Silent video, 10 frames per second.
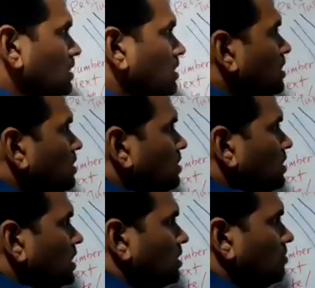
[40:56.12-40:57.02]
In
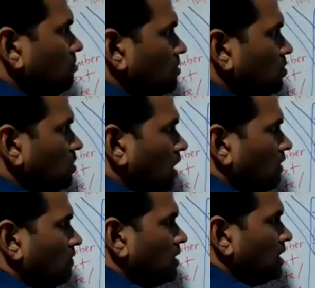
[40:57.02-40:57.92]
name, you
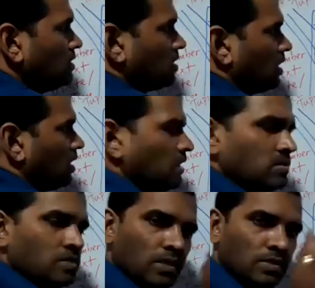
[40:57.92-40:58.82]
have data
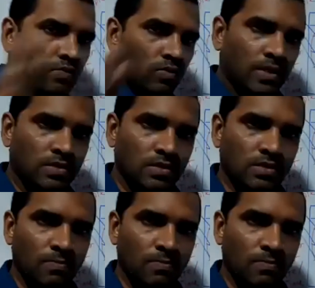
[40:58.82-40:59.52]
in text format.